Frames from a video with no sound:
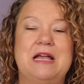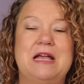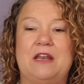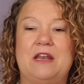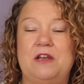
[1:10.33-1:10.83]

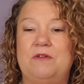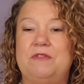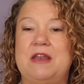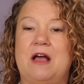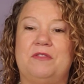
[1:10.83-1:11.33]
And I know
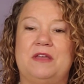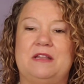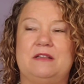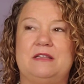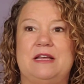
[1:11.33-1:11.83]
that now
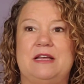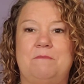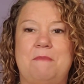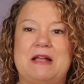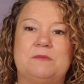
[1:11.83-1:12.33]
that the
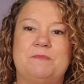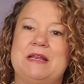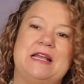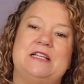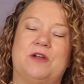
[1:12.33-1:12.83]
mask
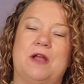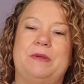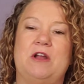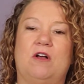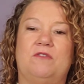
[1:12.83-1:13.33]
mandates are
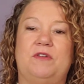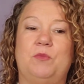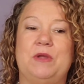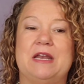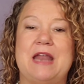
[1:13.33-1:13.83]
coming off and
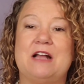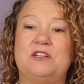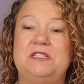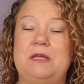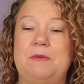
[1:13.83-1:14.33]
we can
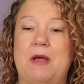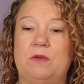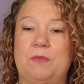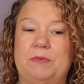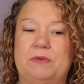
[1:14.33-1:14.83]
actually see other
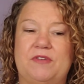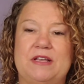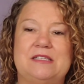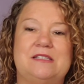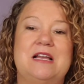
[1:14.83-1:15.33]
people's
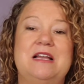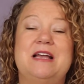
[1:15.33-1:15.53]
faces,